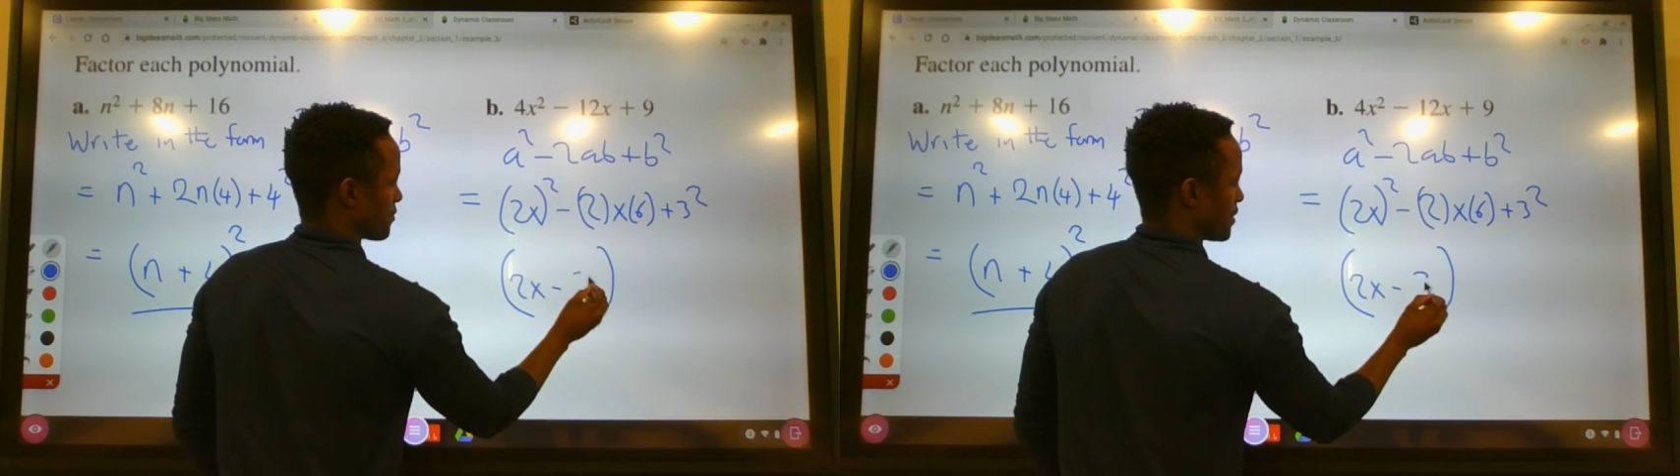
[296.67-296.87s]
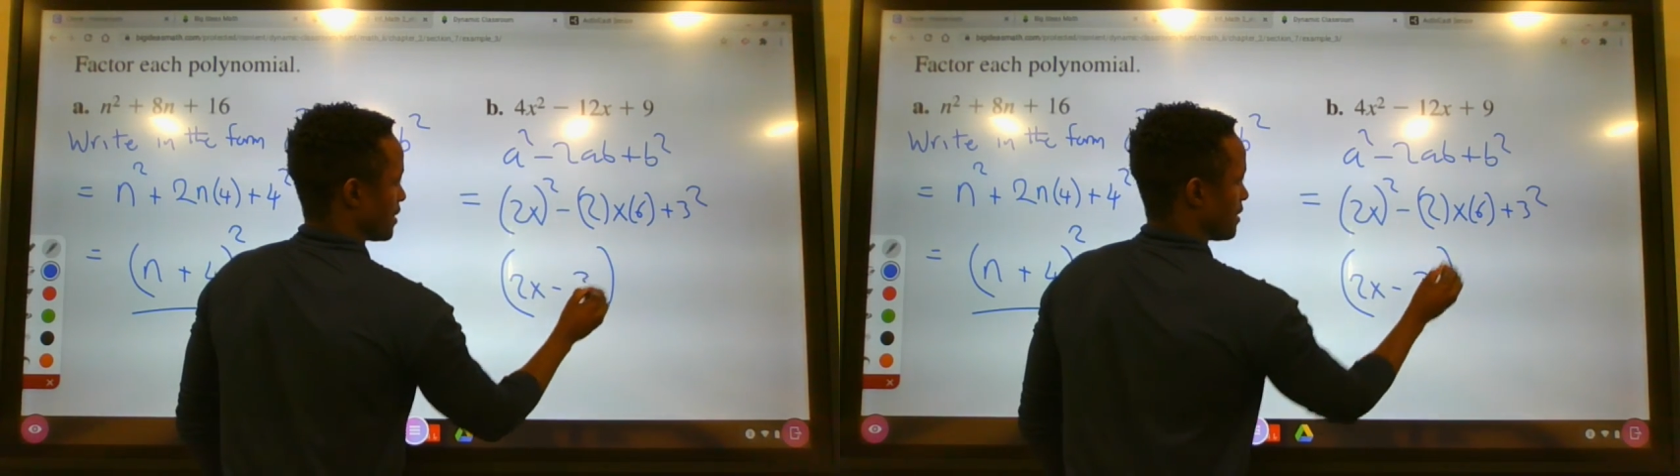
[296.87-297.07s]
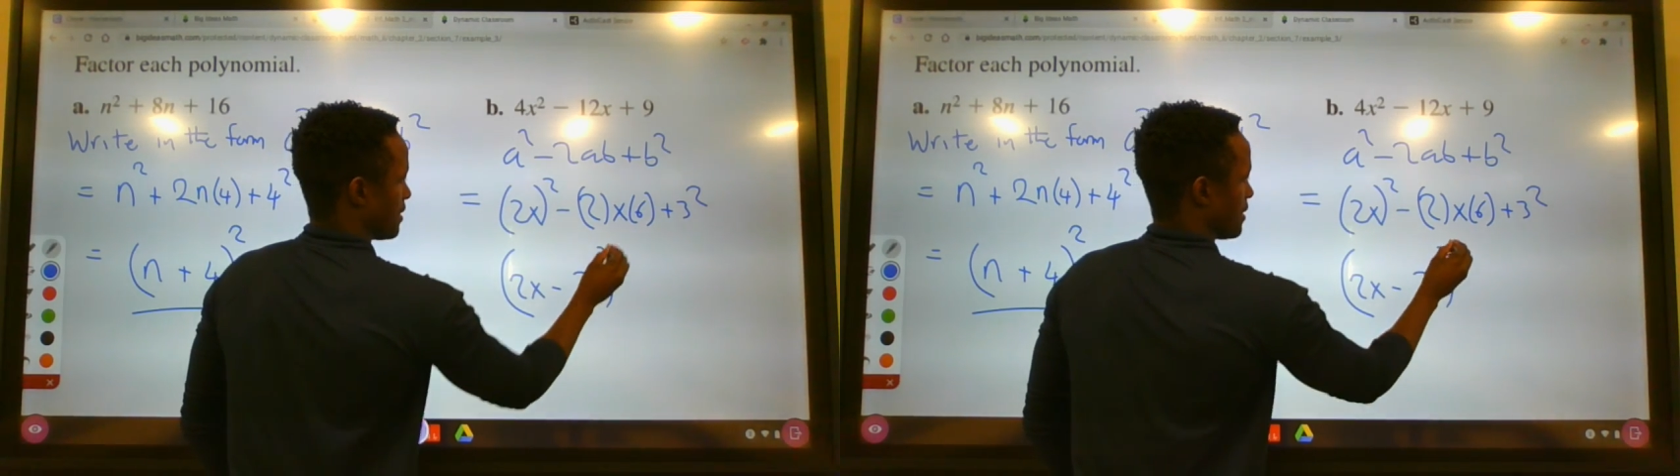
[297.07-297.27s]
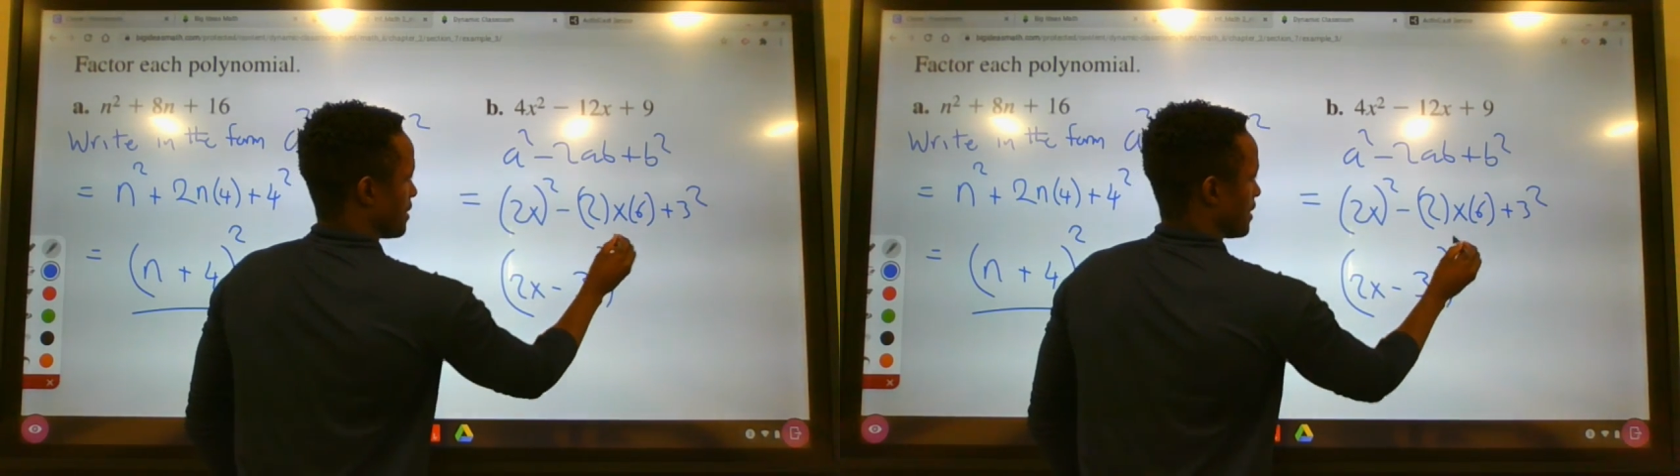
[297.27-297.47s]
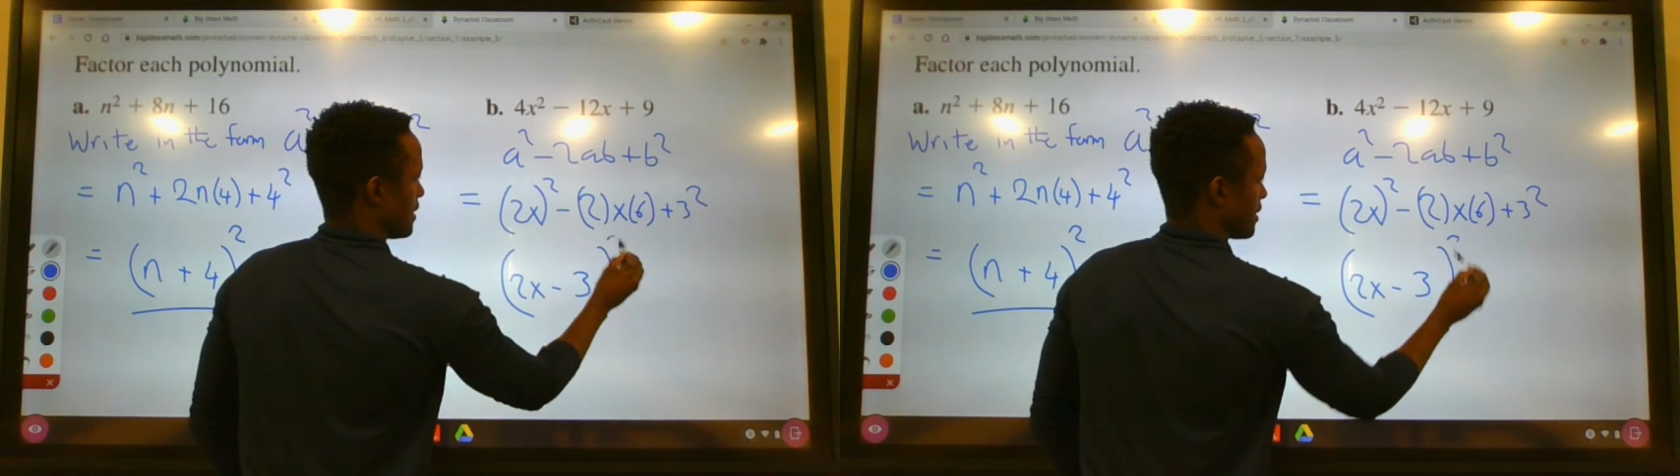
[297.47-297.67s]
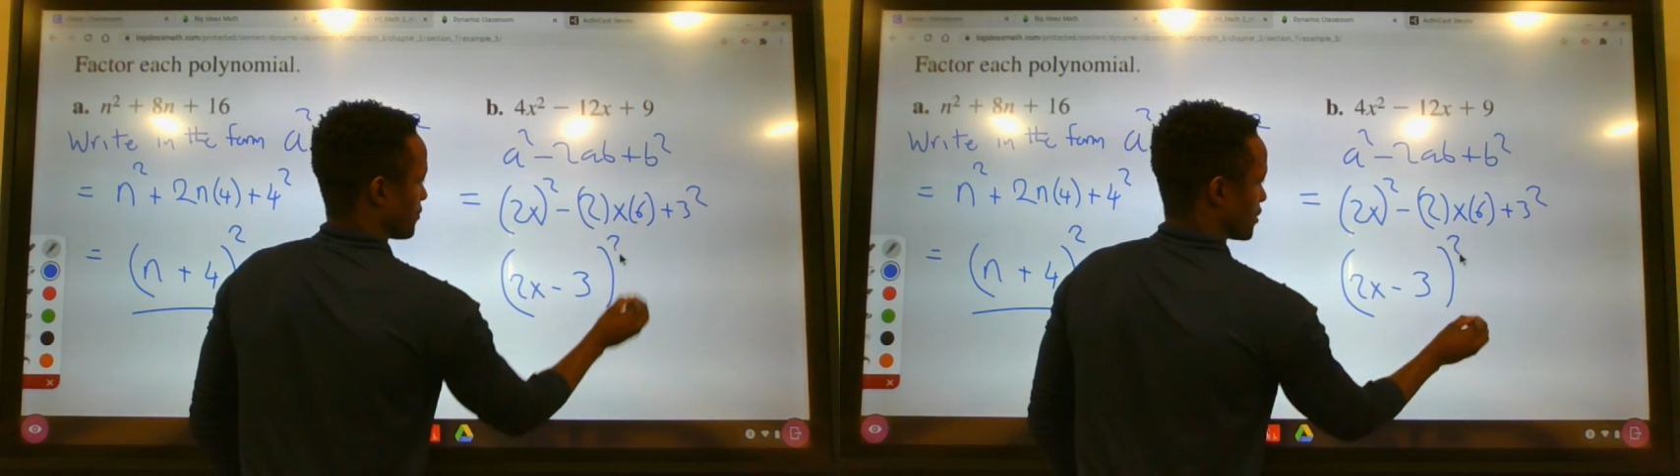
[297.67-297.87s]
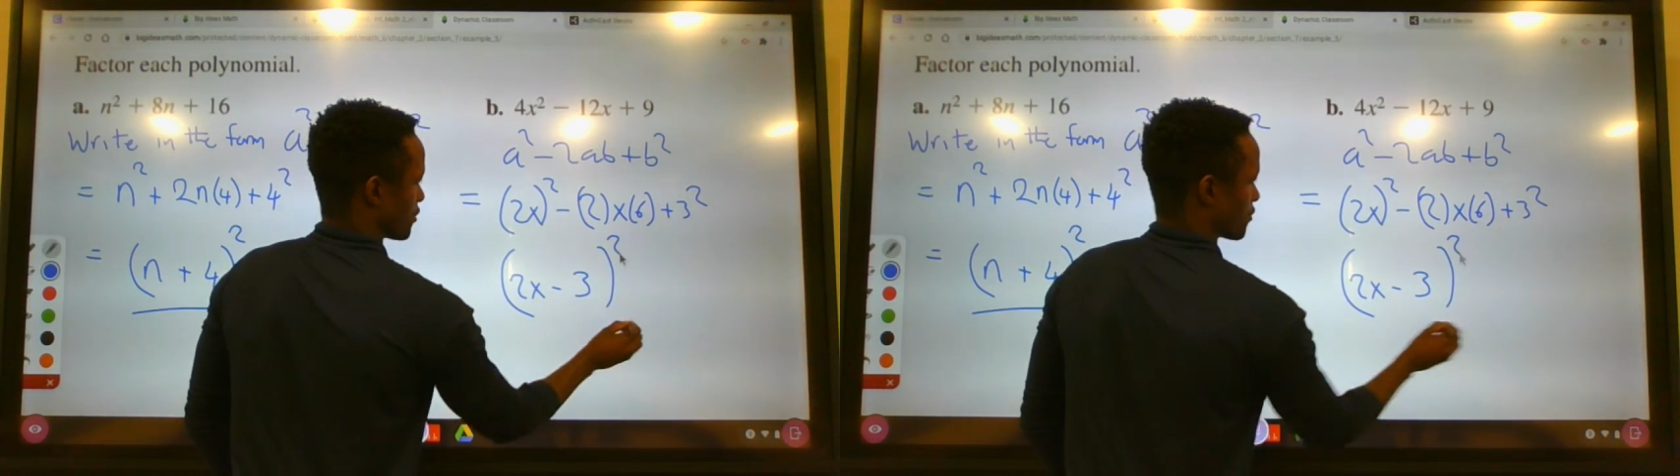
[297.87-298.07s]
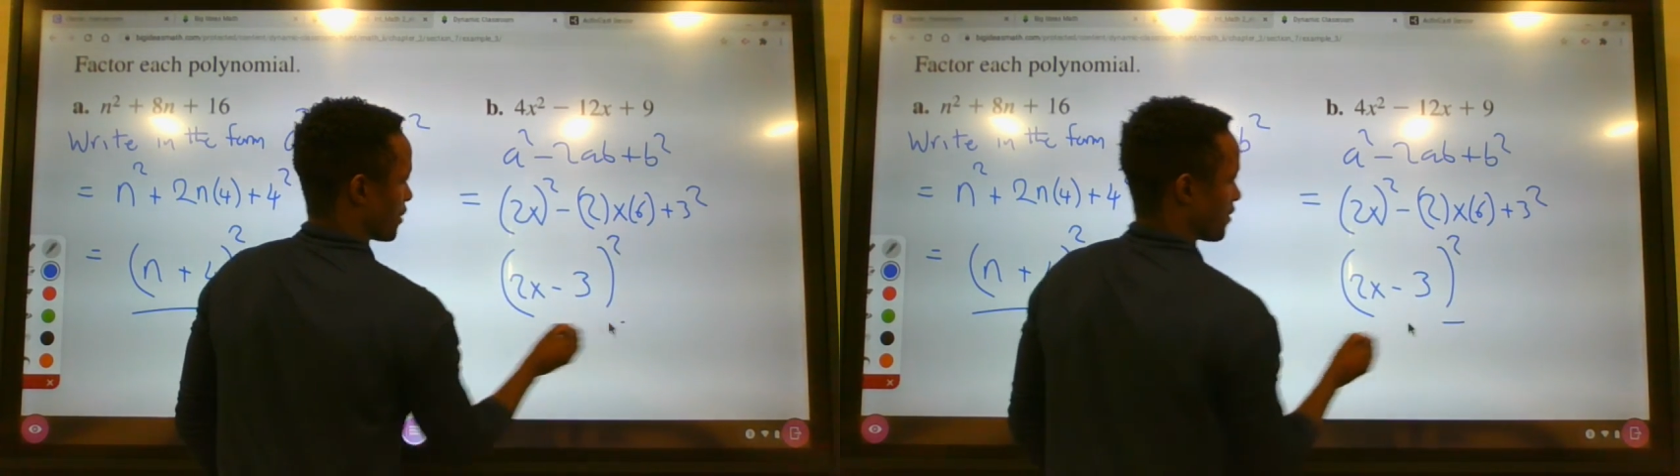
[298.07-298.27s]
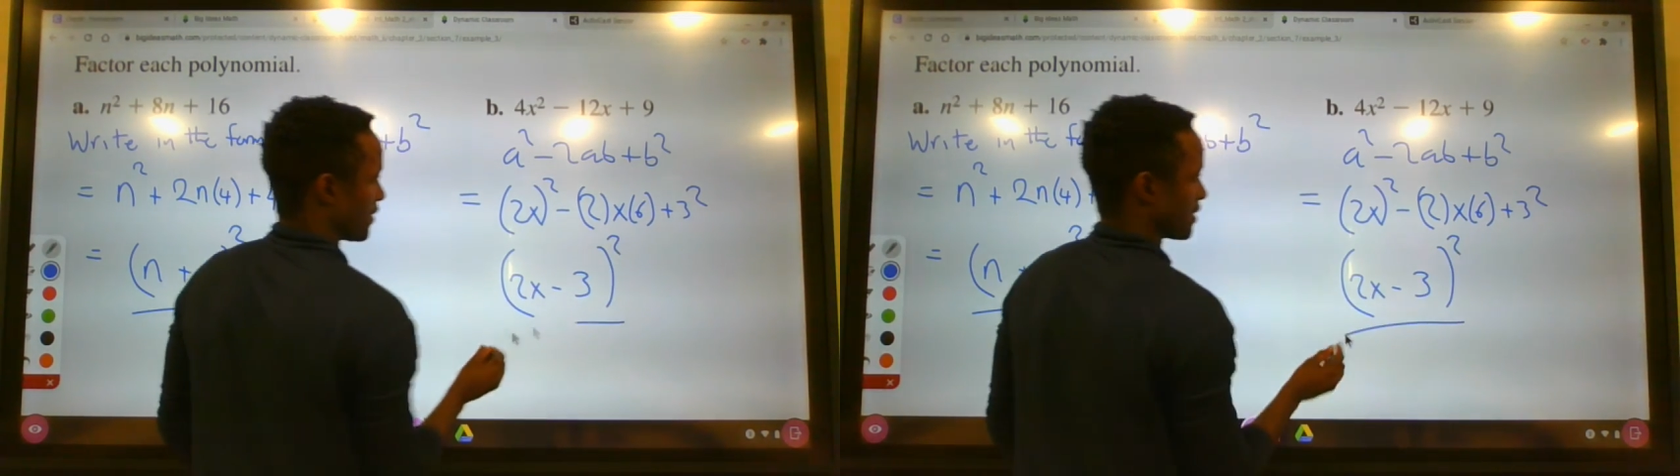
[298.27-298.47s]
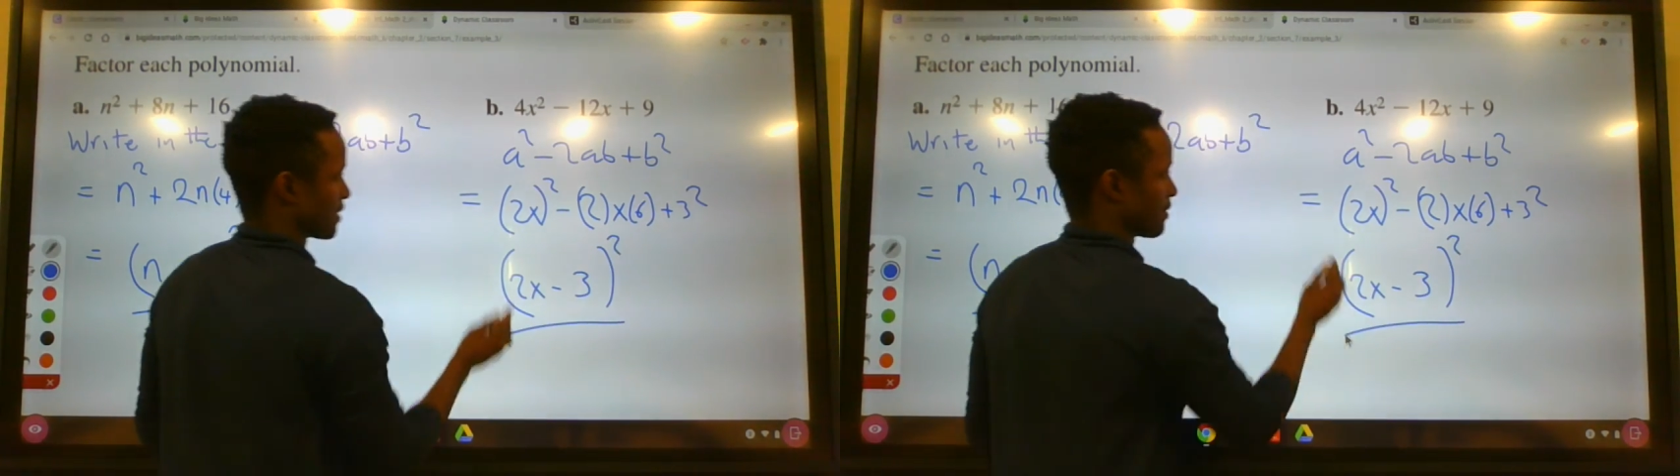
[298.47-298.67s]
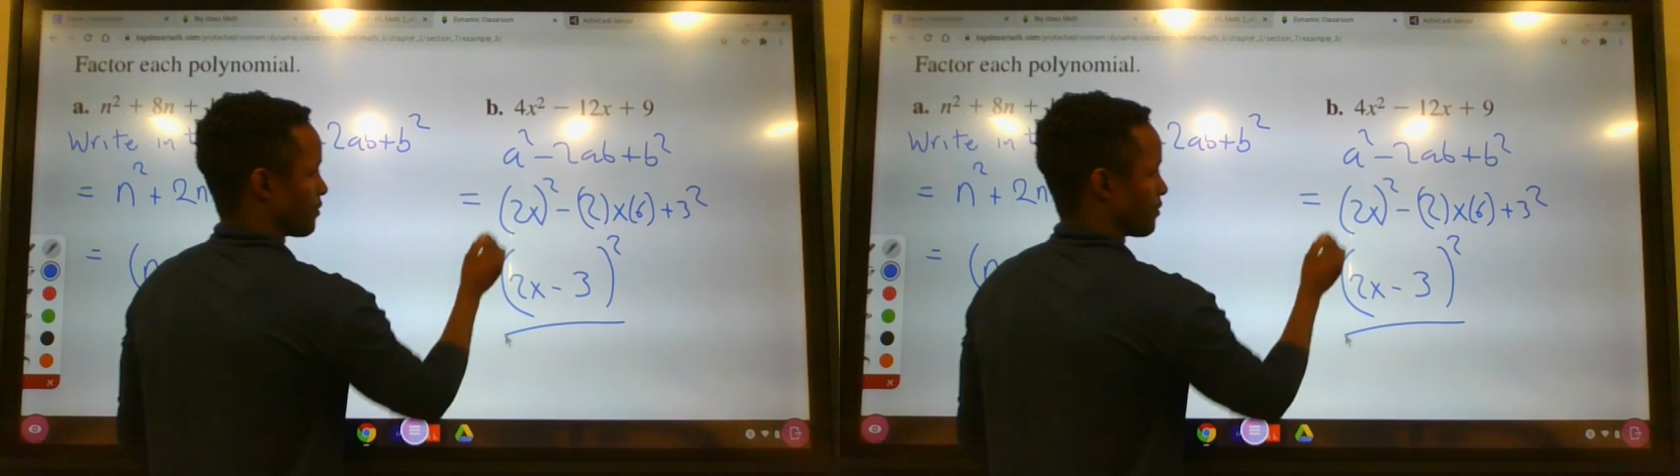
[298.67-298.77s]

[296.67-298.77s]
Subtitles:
3, and then we square it.